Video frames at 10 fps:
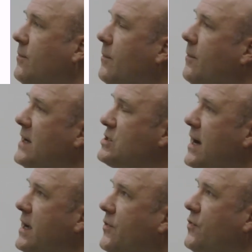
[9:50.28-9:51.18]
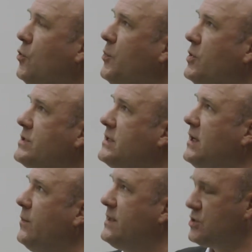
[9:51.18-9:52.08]
much higher
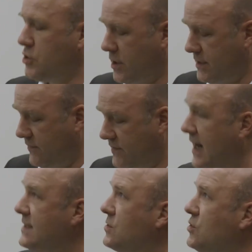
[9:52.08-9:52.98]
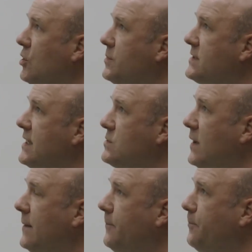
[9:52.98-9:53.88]
throughput with short-lived isotopes as well.